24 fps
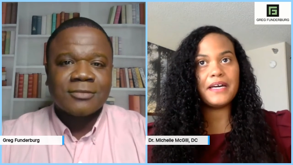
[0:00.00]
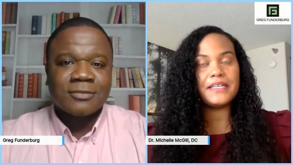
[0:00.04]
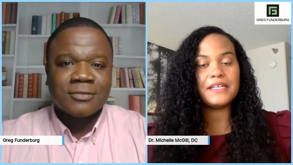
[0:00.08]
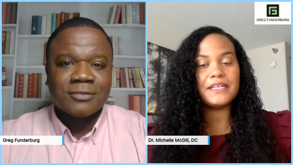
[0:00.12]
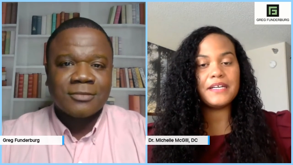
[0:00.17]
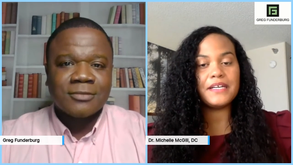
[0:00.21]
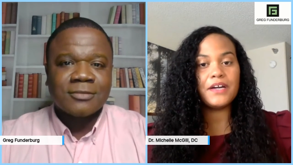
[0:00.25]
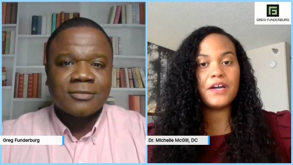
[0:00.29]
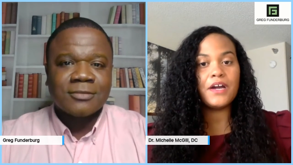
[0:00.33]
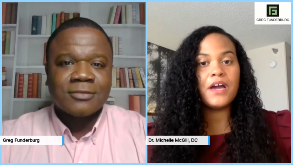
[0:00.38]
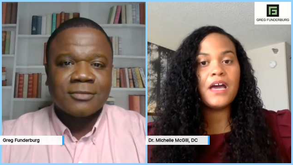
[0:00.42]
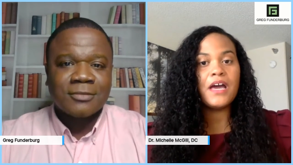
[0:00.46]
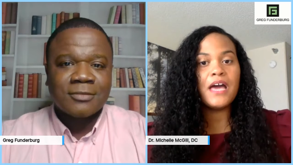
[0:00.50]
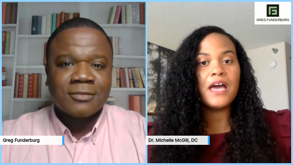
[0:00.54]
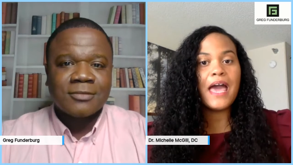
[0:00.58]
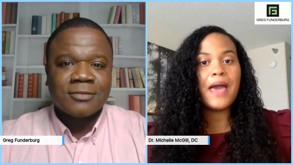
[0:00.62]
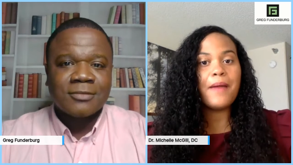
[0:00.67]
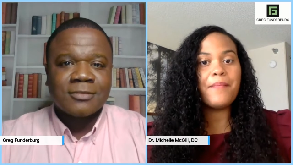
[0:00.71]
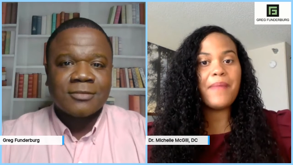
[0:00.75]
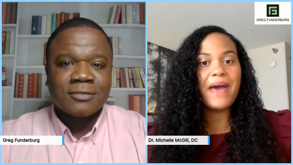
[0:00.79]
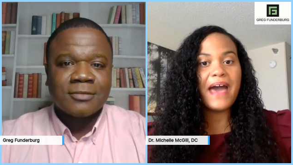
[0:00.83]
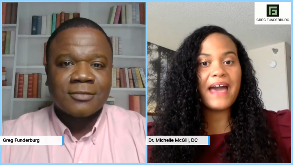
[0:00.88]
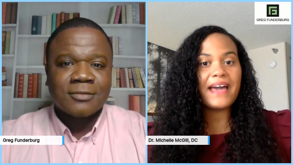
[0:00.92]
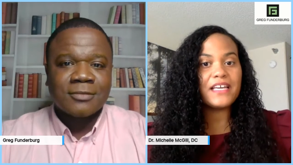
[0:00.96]
Speaker 1: under
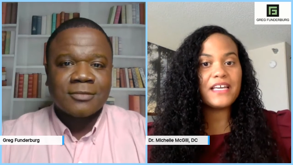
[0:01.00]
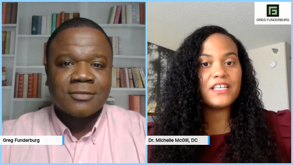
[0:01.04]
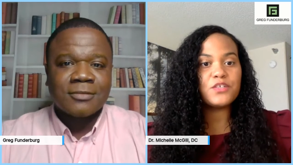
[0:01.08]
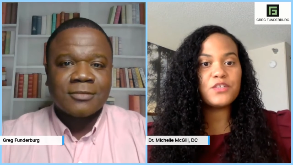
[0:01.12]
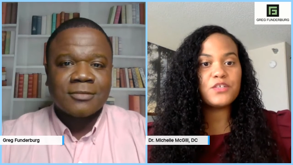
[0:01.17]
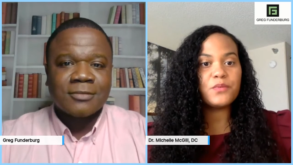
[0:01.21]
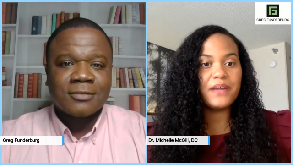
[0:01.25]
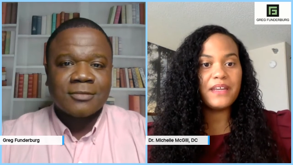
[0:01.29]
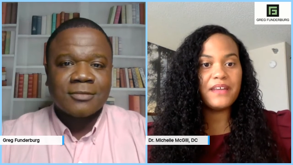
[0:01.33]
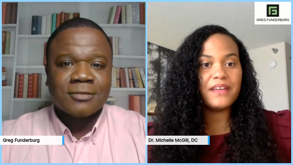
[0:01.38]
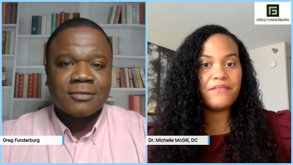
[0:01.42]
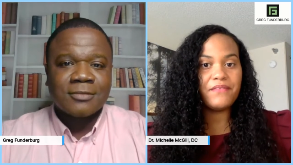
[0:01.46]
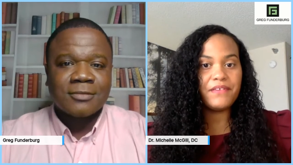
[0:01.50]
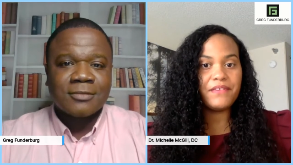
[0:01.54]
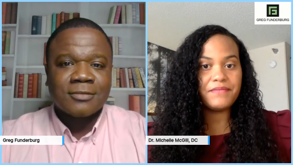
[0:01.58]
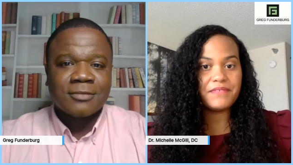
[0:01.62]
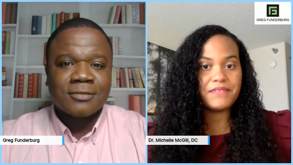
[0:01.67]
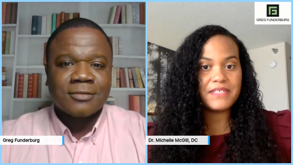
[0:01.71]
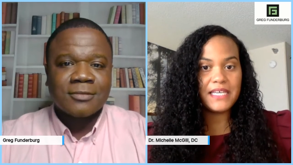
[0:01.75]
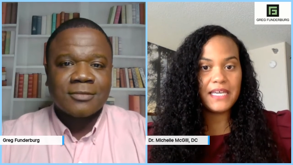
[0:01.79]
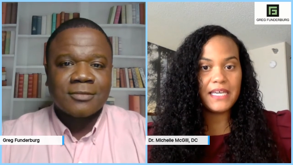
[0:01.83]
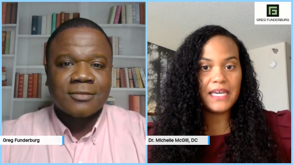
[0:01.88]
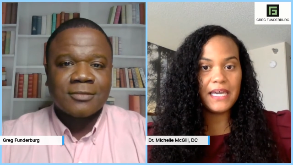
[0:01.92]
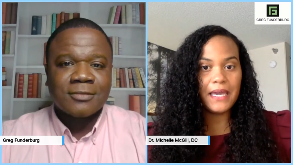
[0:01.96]
back in
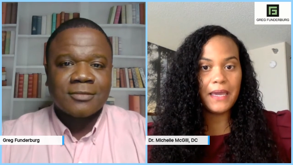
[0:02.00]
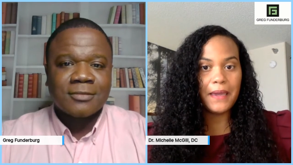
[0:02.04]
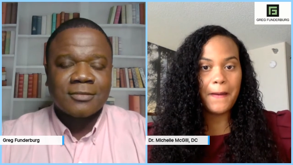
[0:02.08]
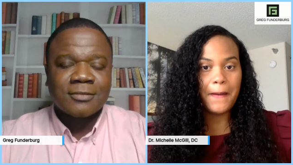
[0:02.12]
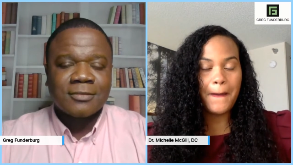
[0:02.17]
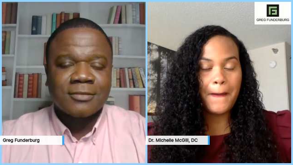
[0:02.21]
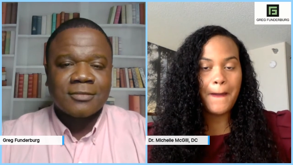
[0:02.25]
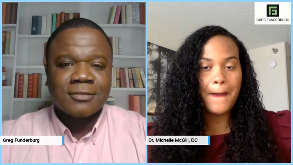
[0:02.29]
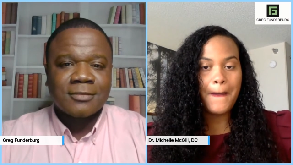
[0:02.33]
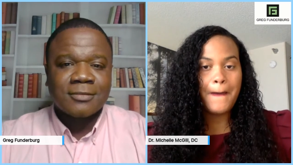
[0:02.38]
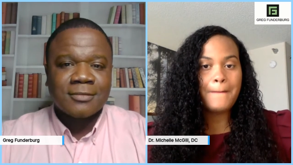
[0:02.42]
2015.